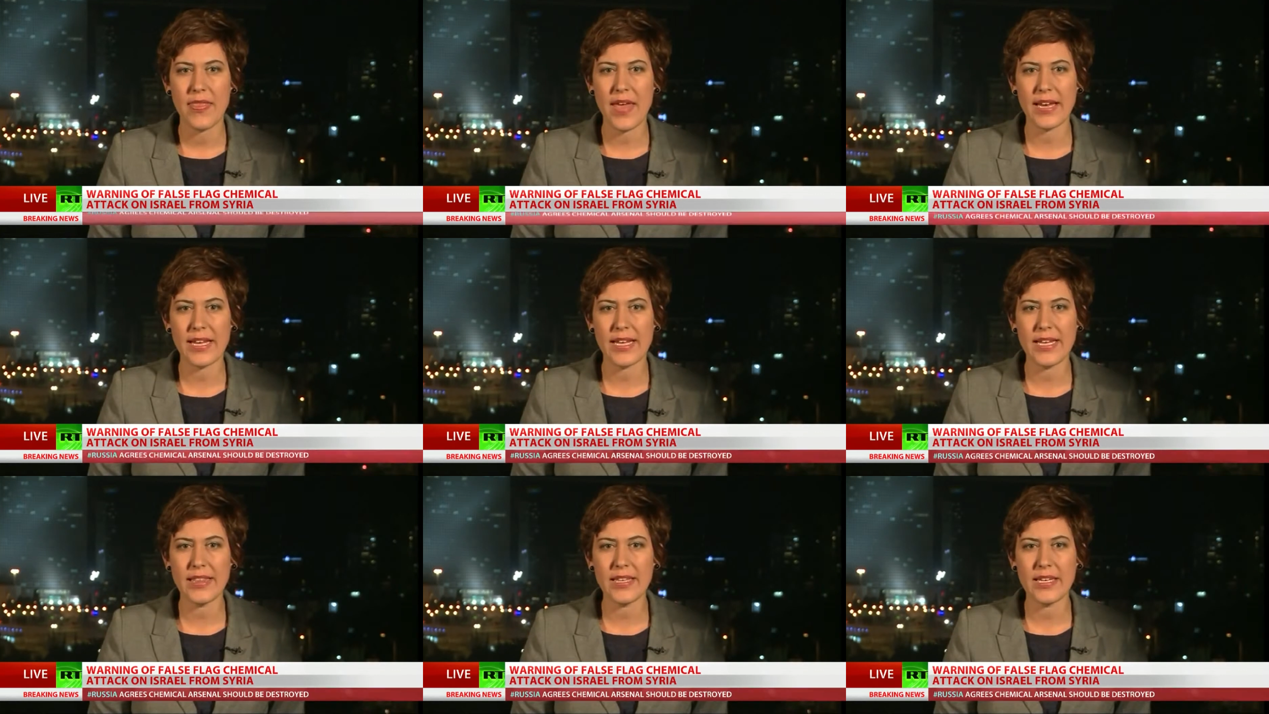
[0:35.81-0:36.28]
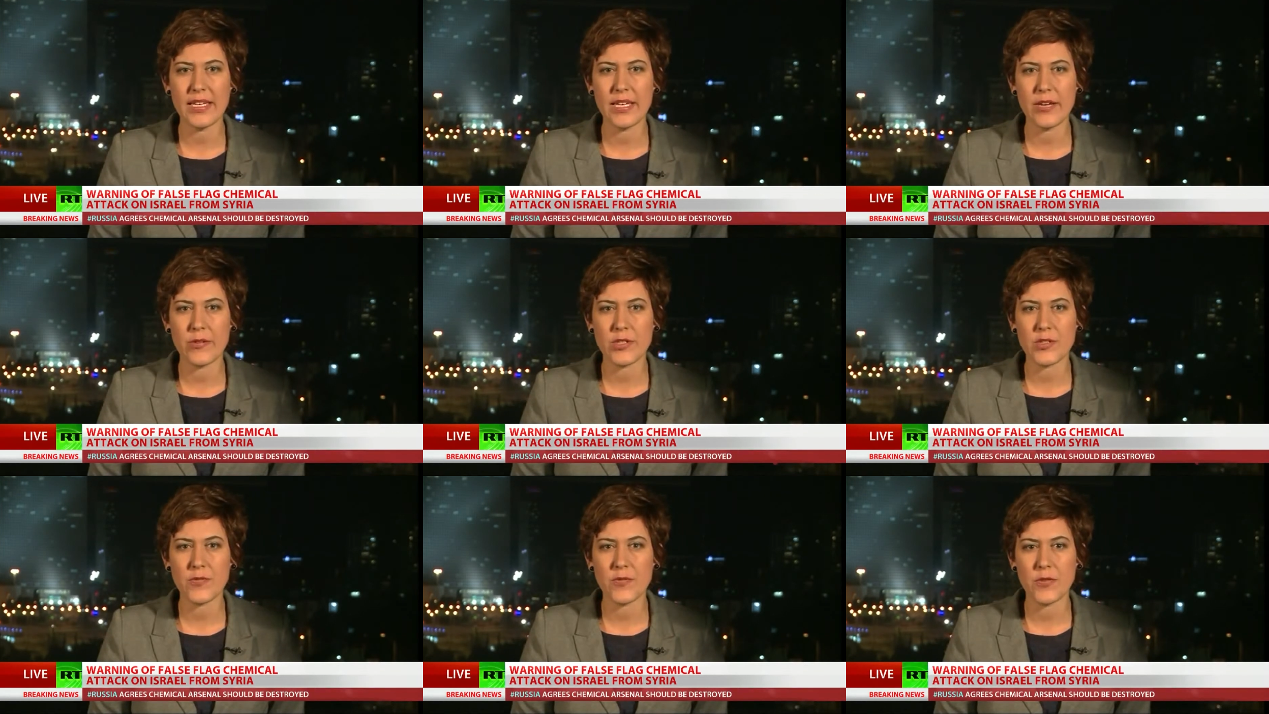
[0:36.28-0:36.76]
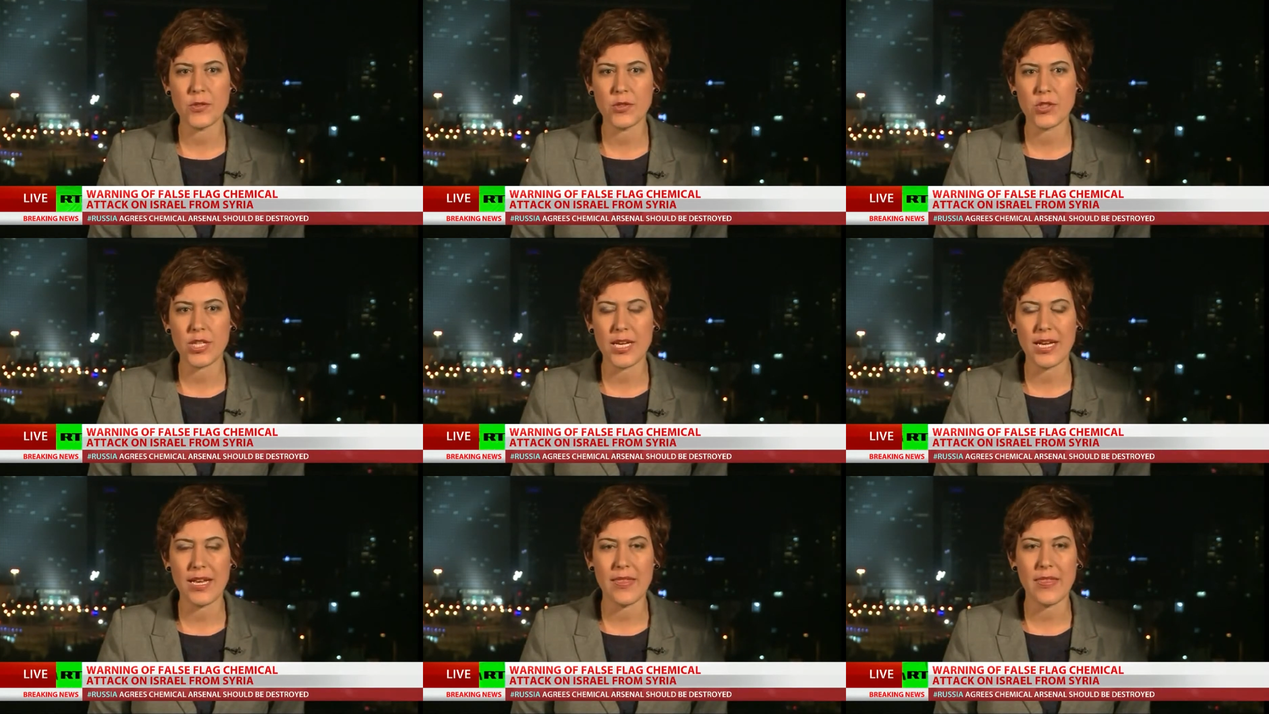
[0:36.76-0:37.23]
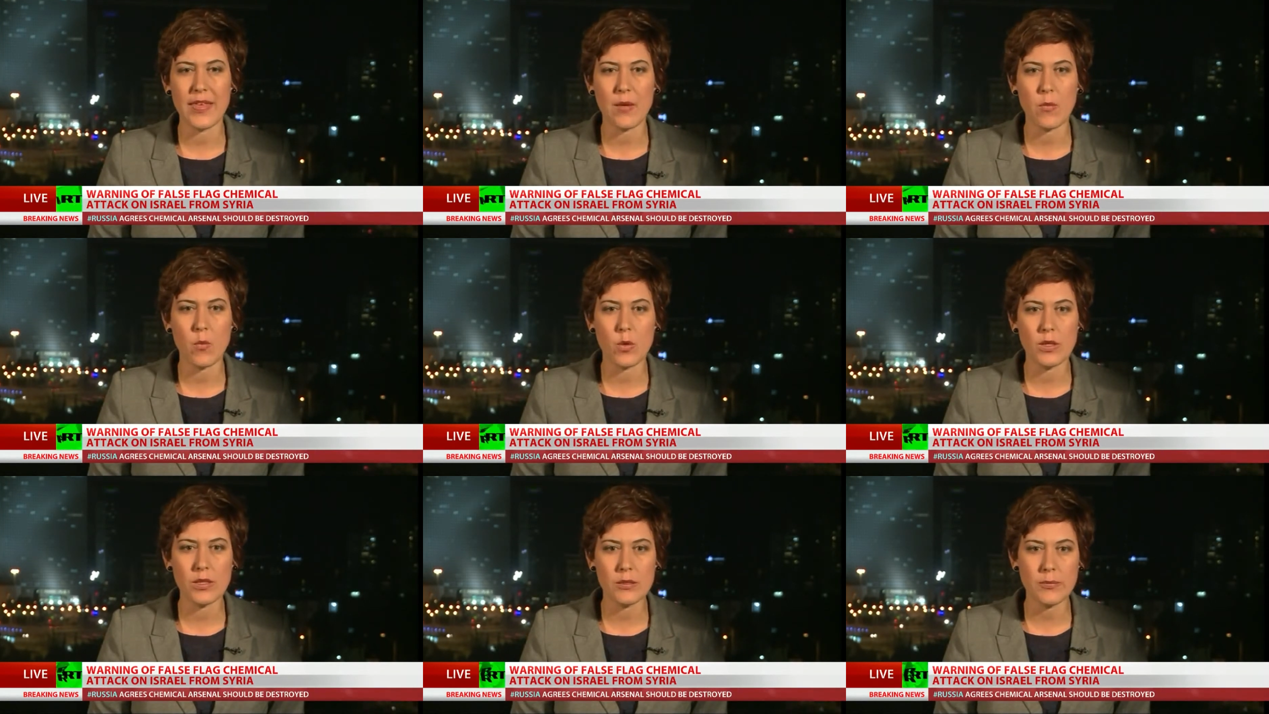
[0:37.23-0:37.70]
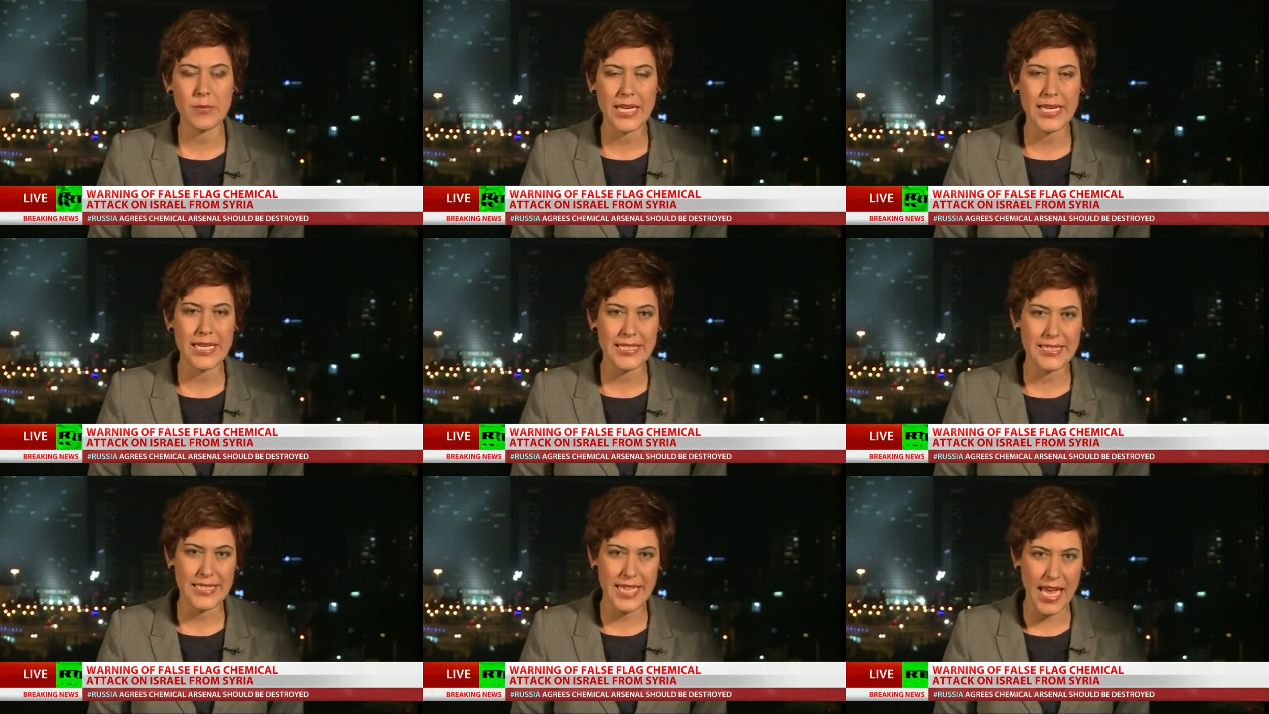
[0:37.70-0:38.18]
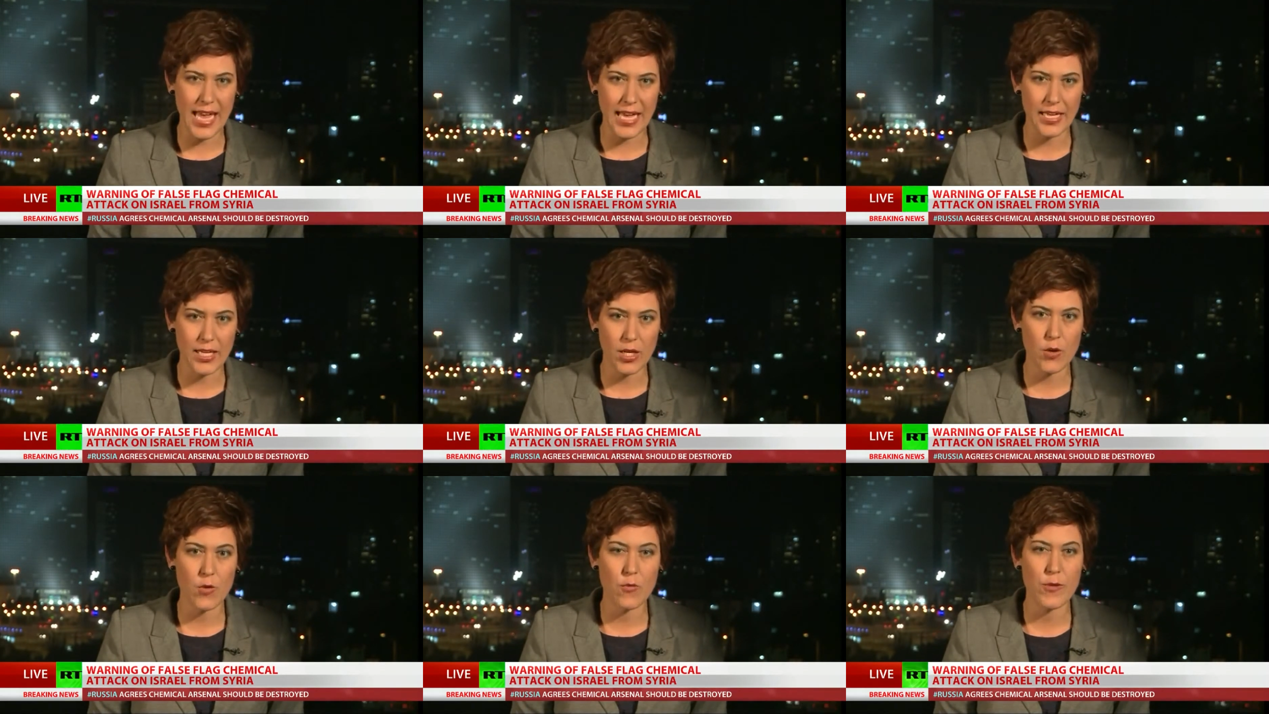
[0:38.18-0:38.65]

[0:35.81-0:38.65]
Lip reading: that in the nearest future there will be an attack